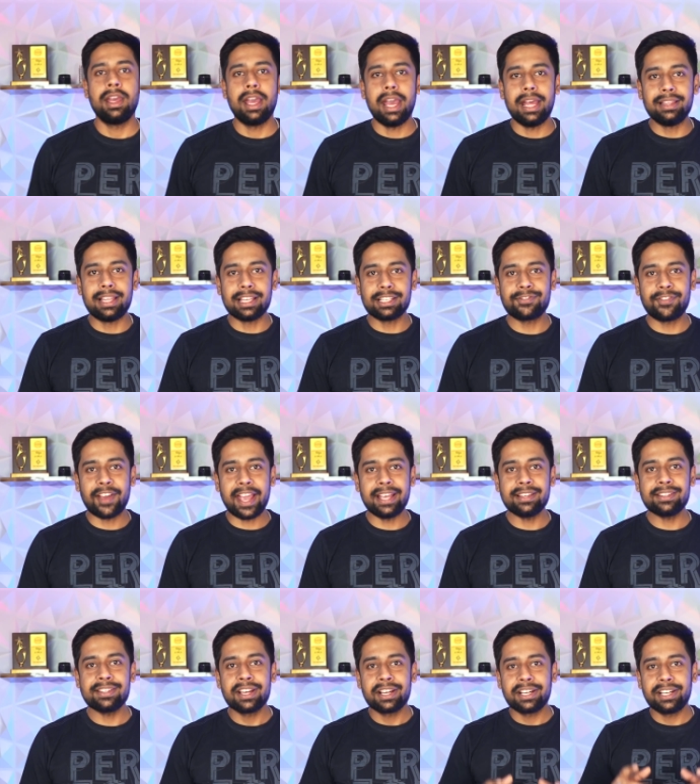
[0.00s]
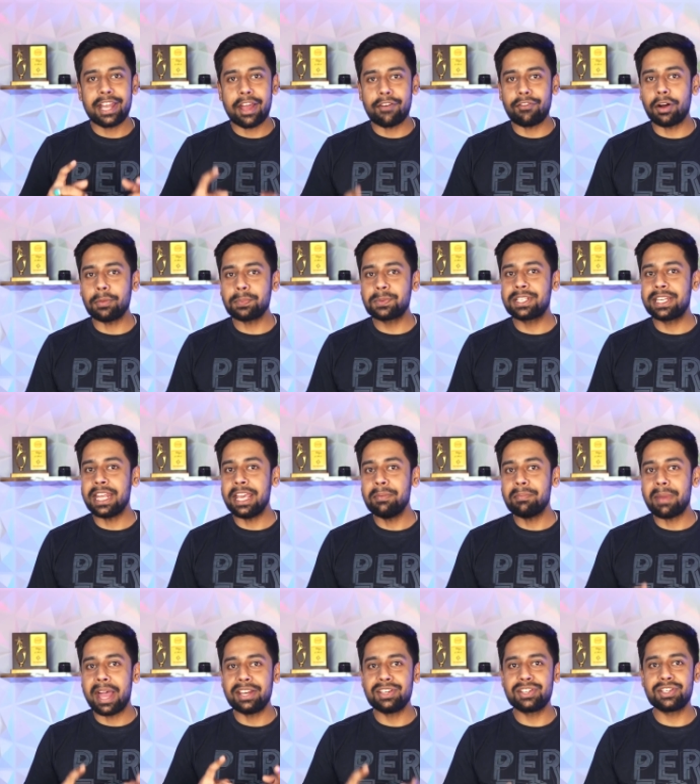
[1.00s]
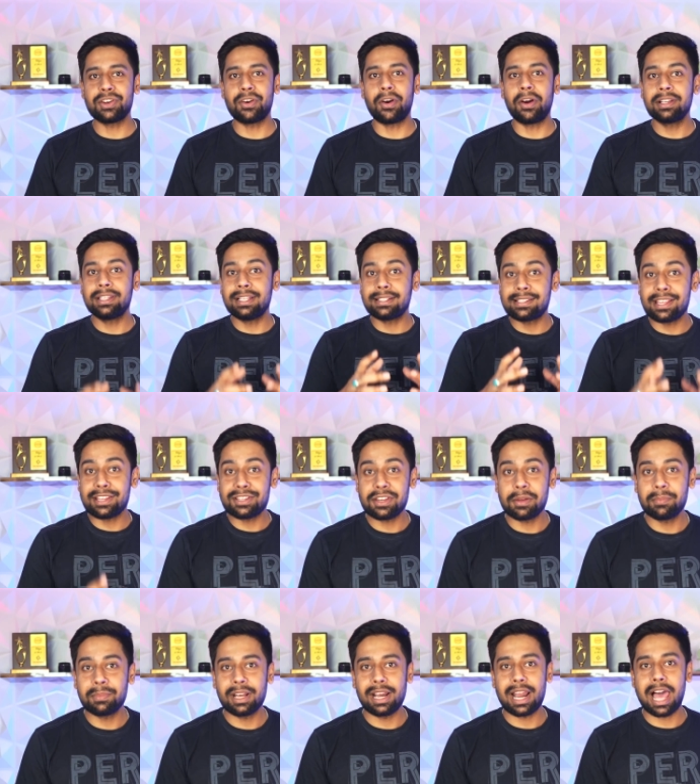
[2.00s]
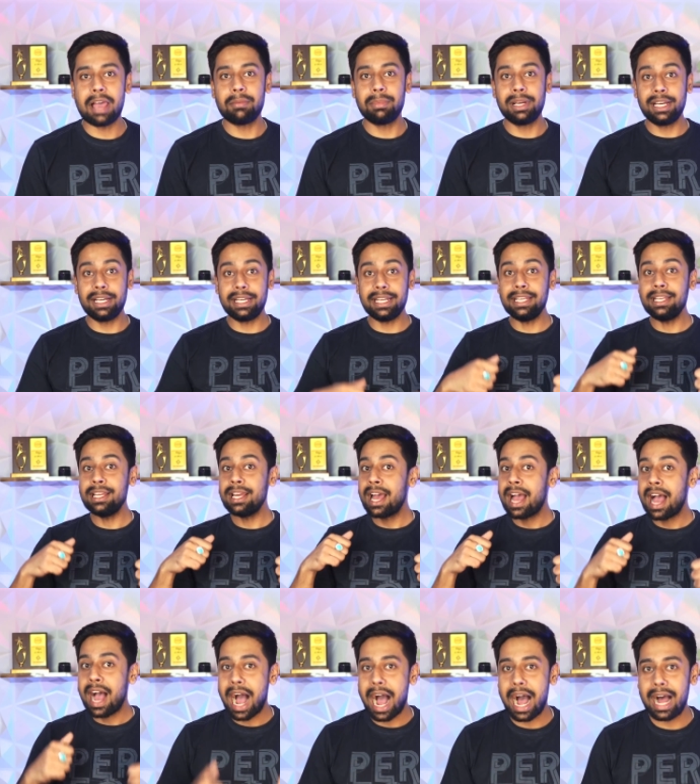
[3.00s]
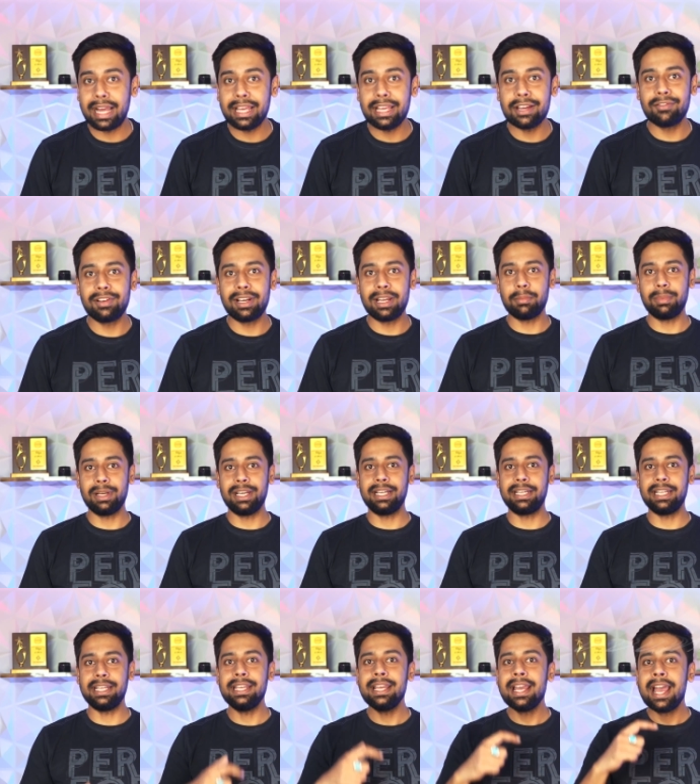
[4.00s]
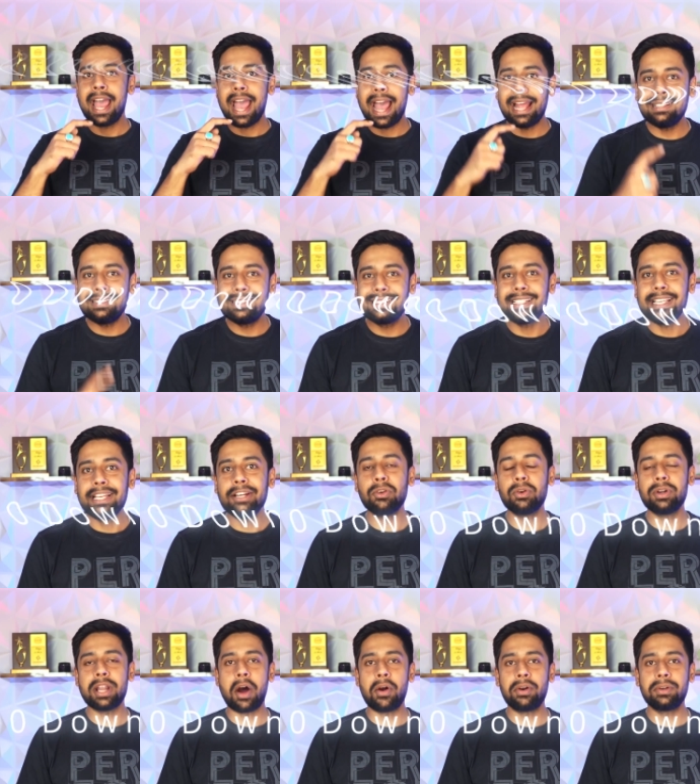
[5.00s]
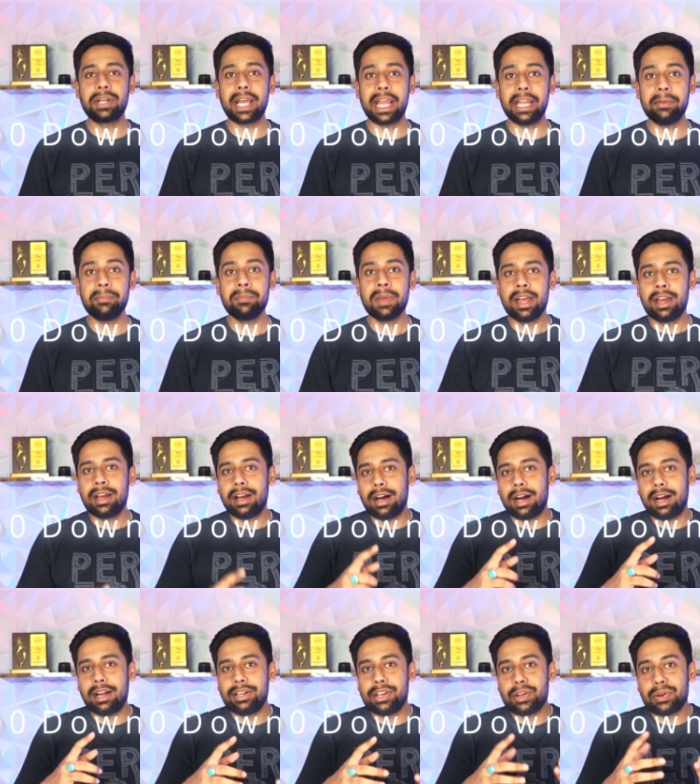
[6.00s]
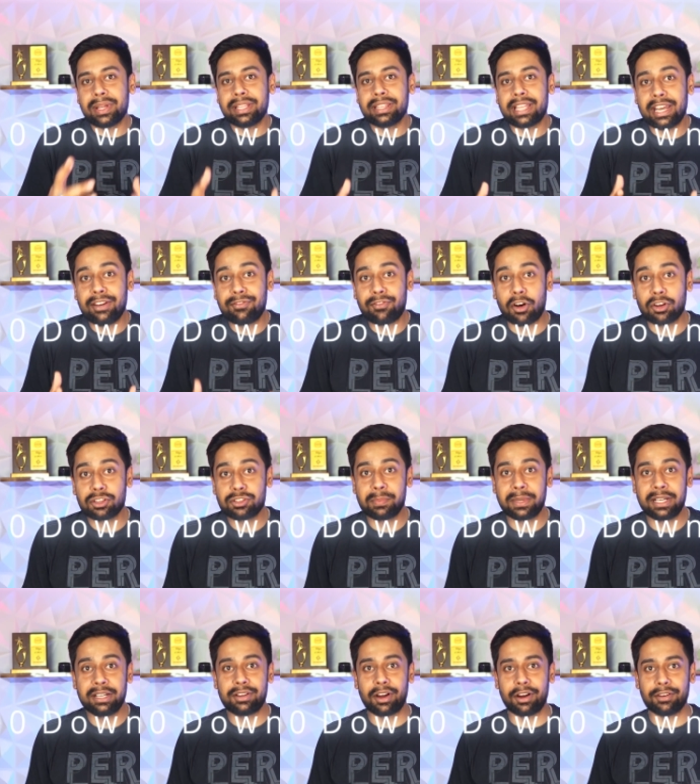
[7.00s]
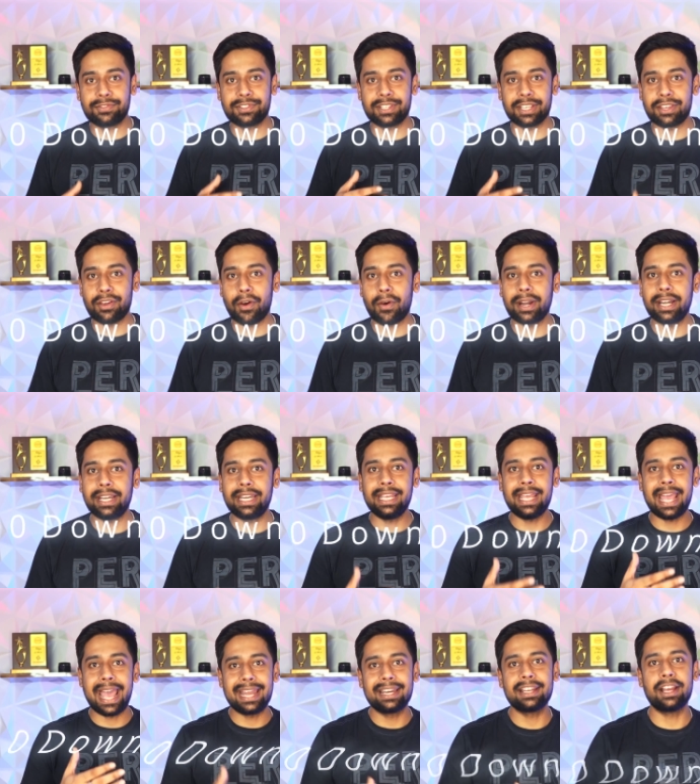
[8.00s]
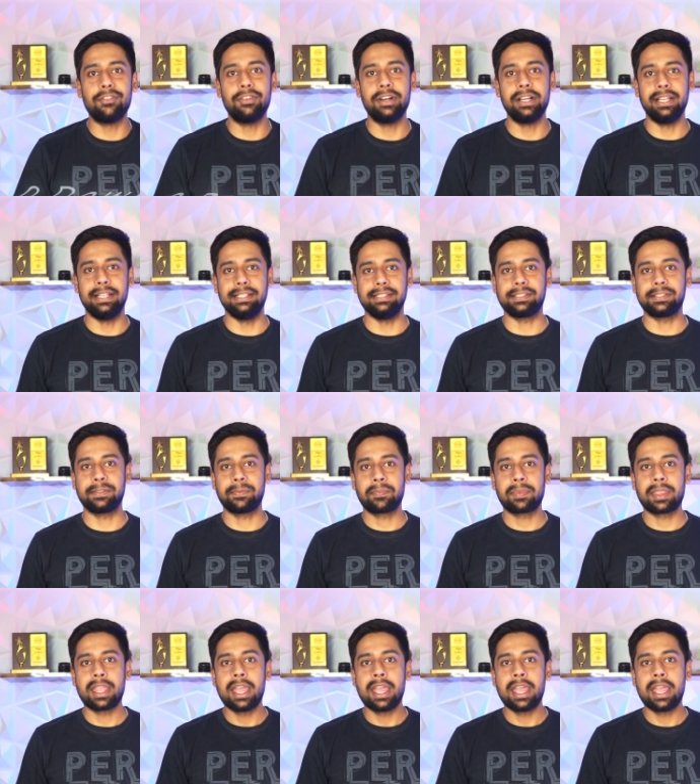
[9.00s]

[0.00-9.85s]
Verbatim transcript: In this phase, DevOps team ensure the system reliability, high availability, and zero downtime during the enforcement of security and governance.